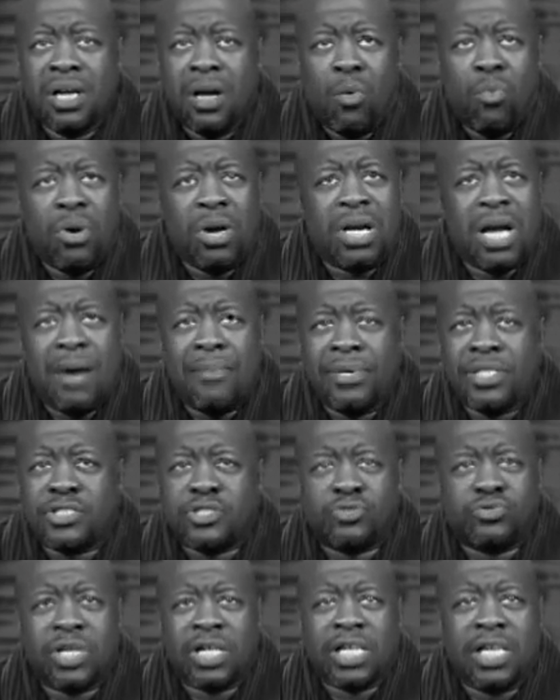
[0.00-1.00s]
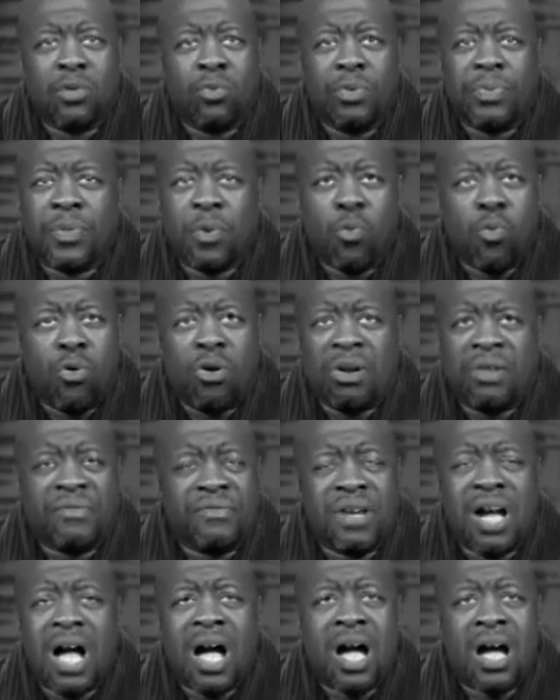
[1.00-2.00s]
We're coming strictly with the word of
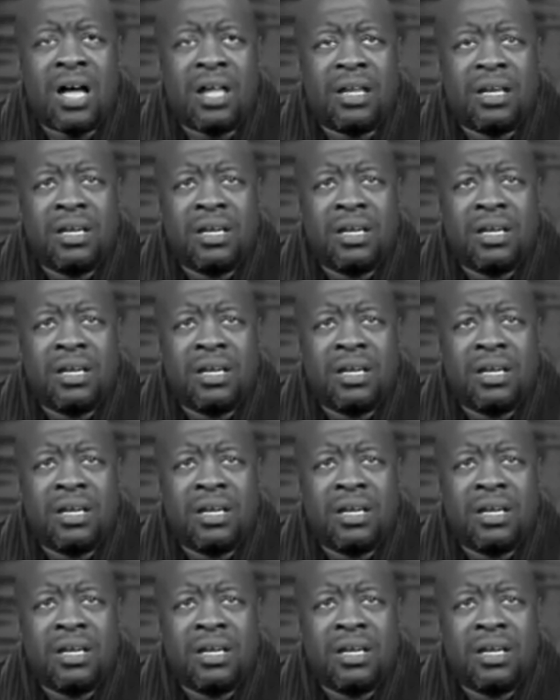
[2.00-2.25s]
God,